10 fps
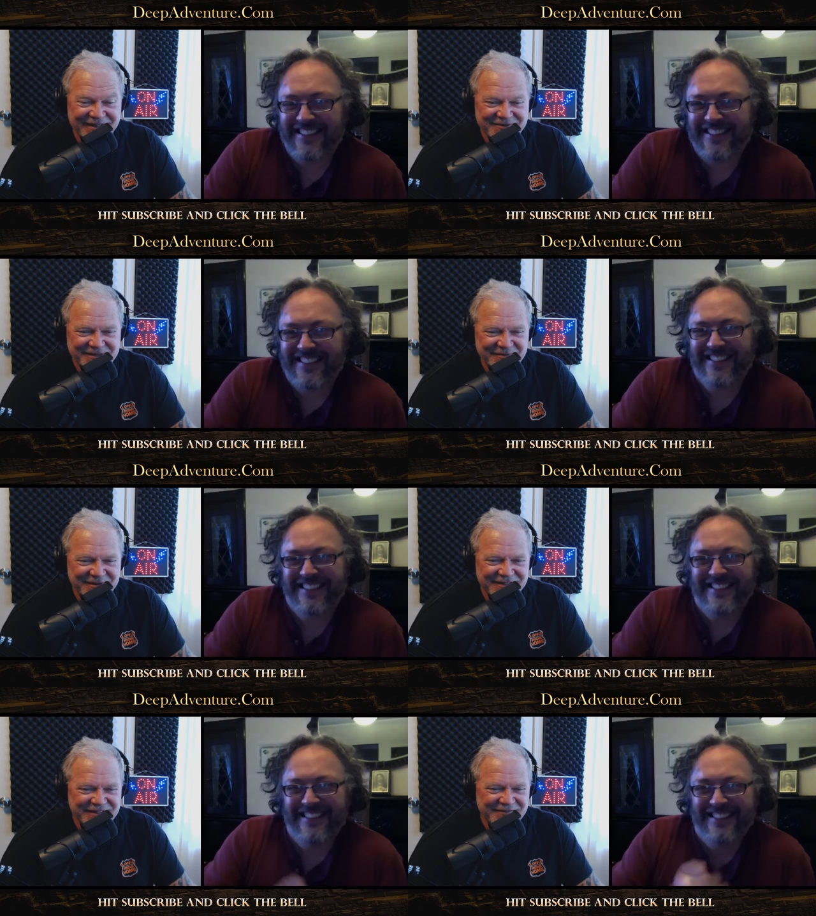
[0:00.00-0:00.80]
Speaker 1: He was the
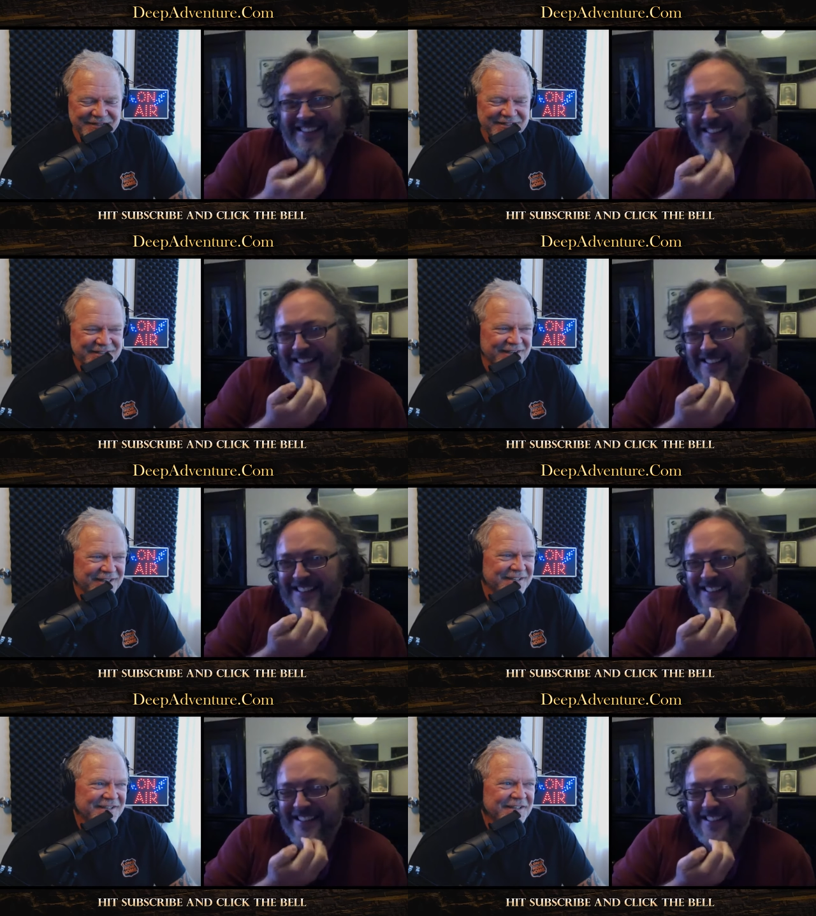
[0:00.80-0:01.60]
president of
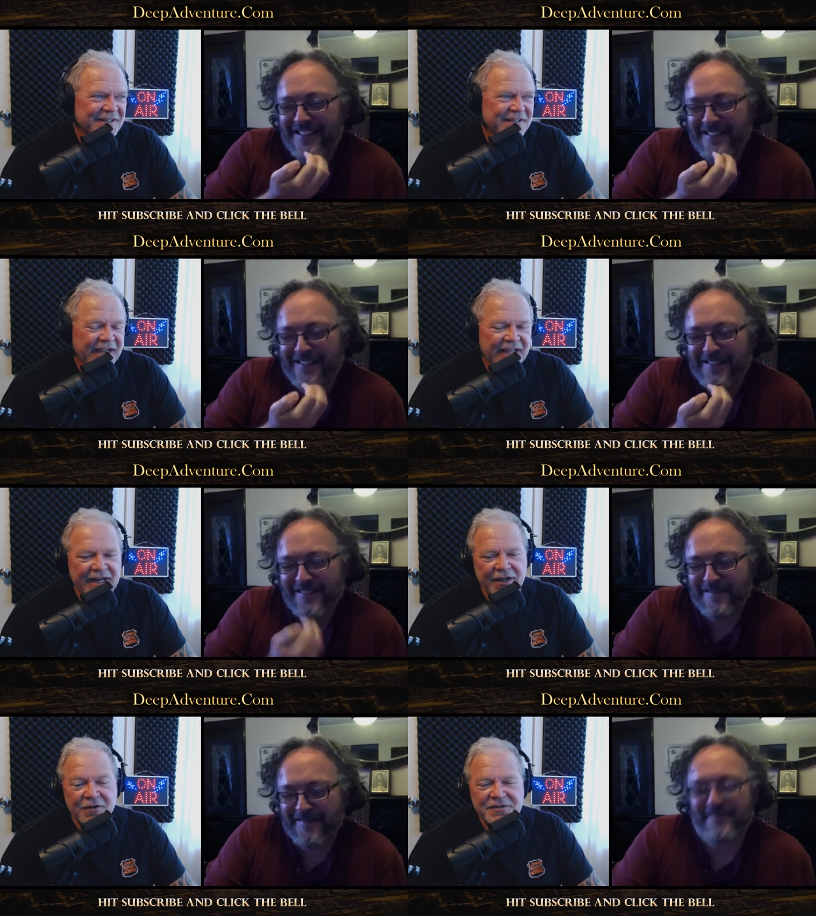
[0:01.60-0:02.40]
Gonzaga. And I,
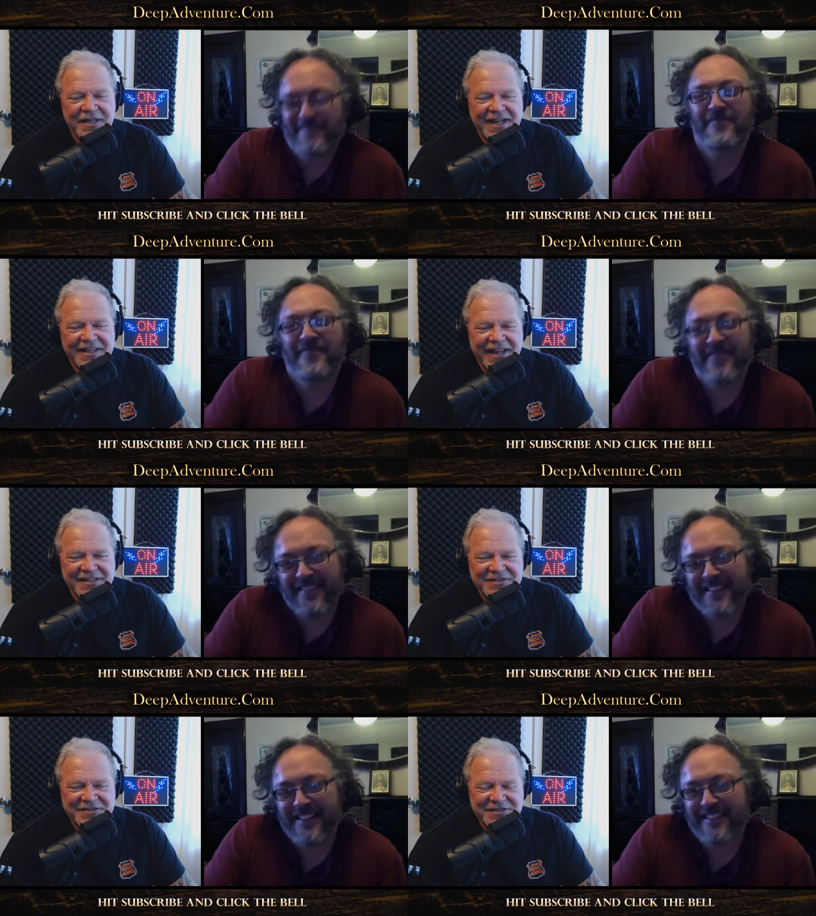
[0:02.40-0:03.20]
of course I had the
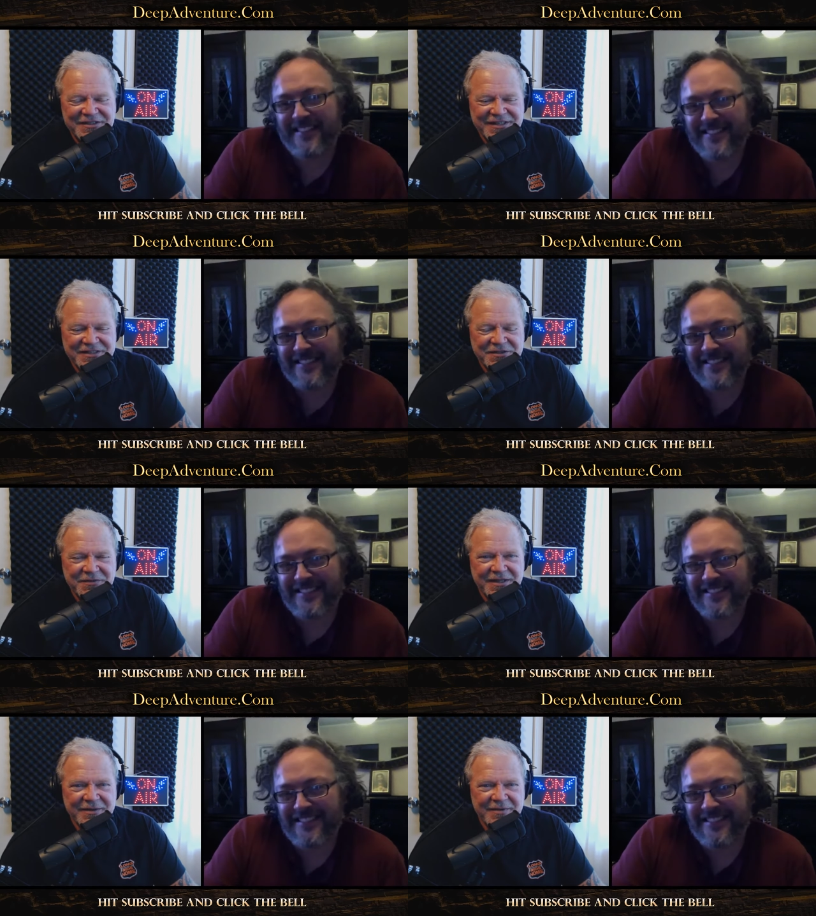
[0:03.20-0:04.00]
answers because I just
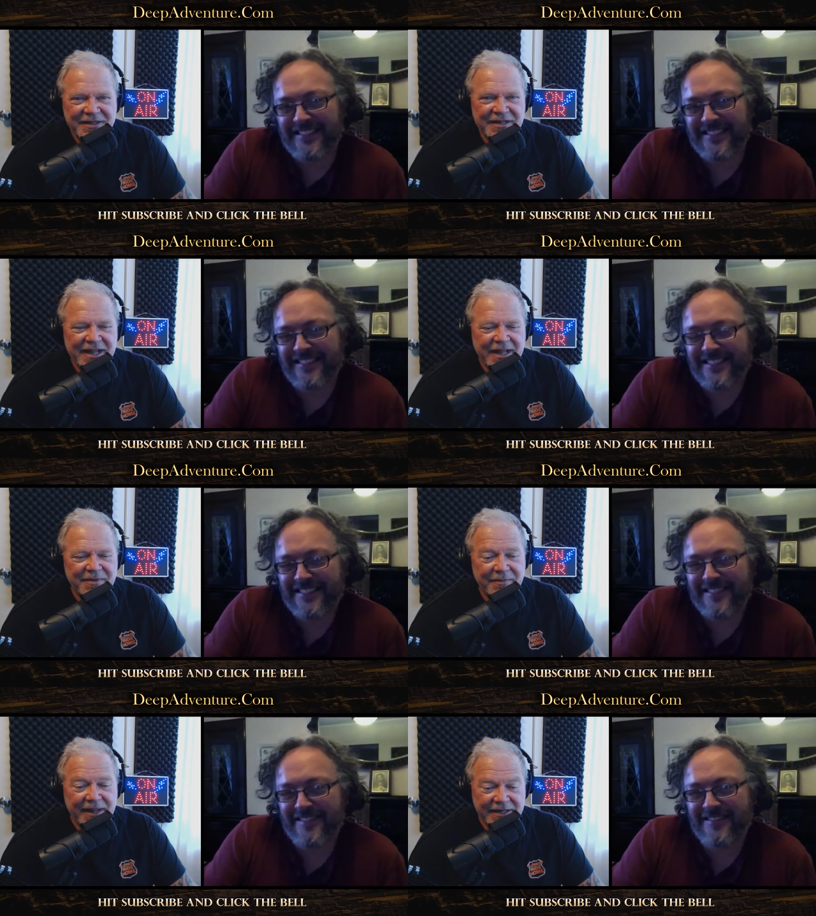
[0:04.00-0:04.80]
read them. And then I had my
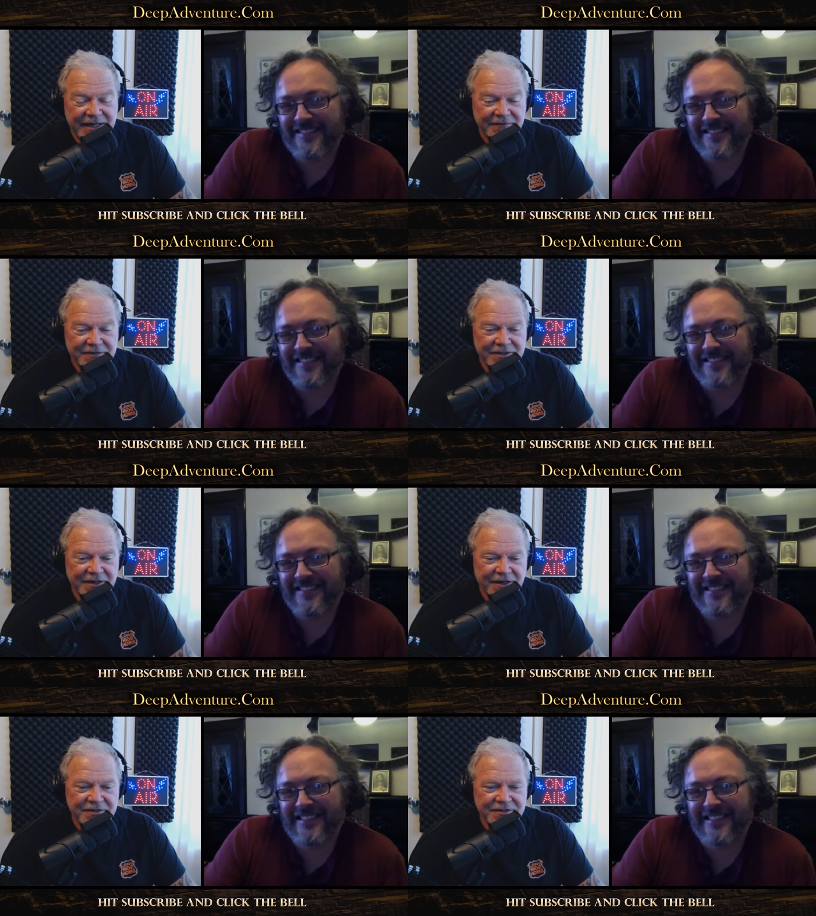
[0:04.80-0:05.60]
Man Cave
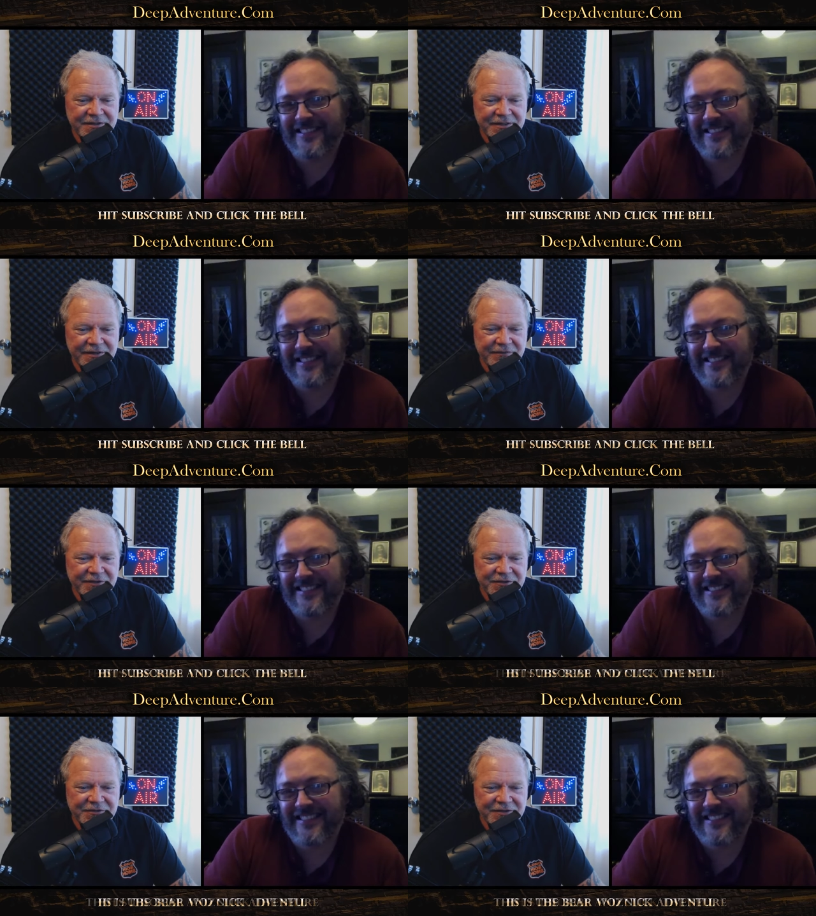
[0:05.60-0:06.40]
cigars, the seven
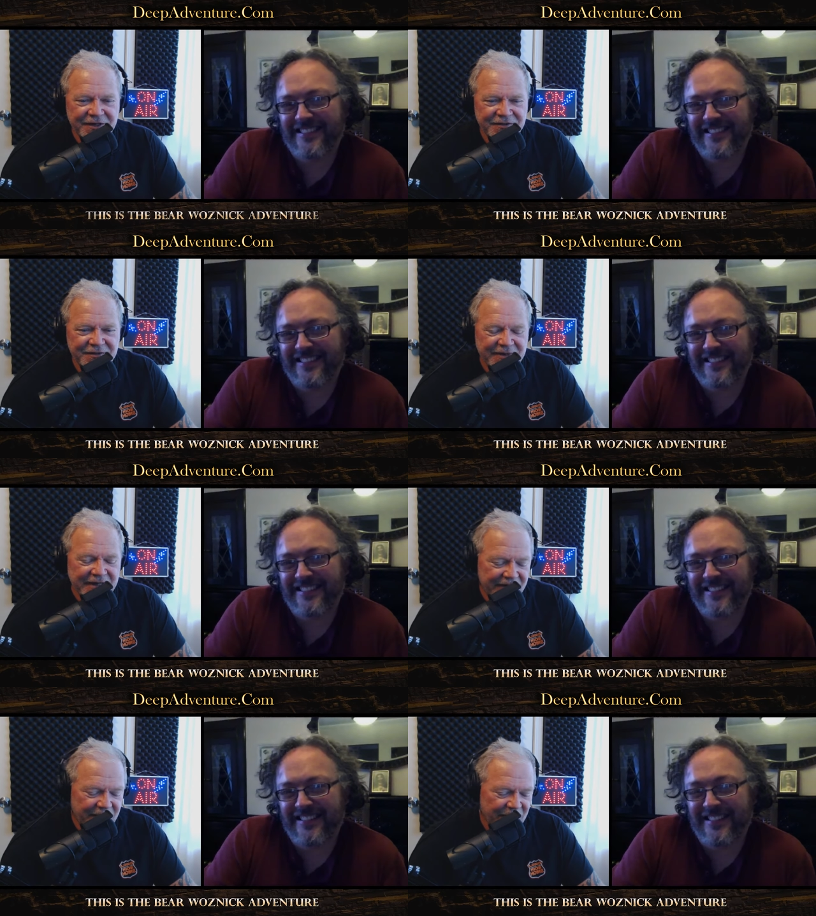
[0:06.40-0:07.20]
virtue cigars that we have
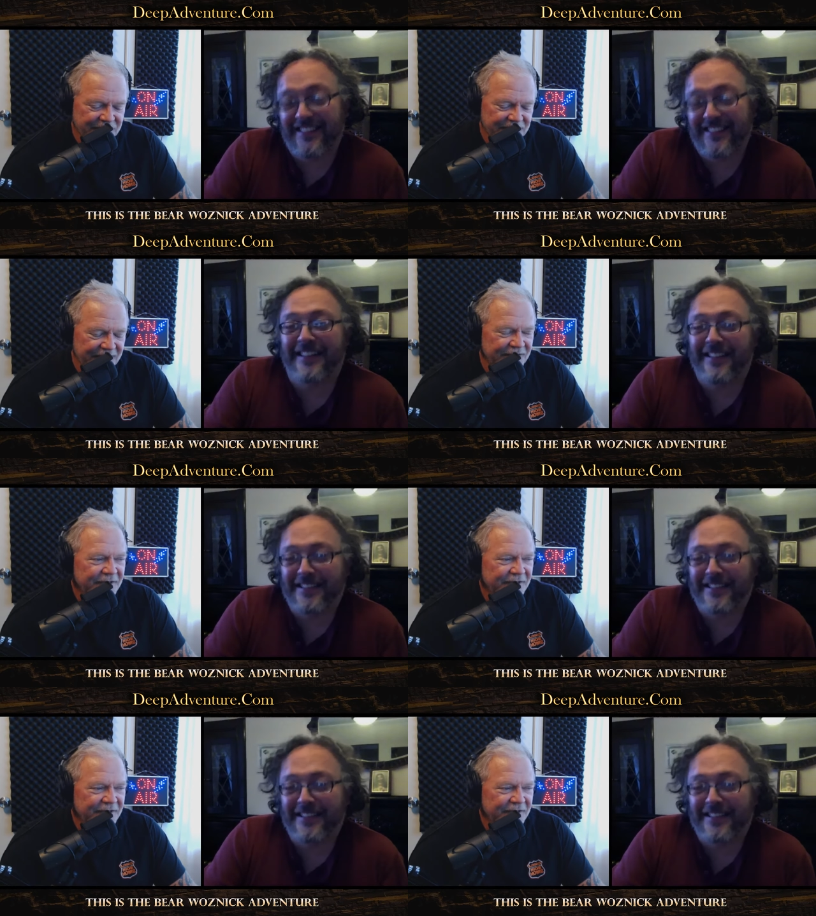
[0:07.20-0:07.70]
on our website.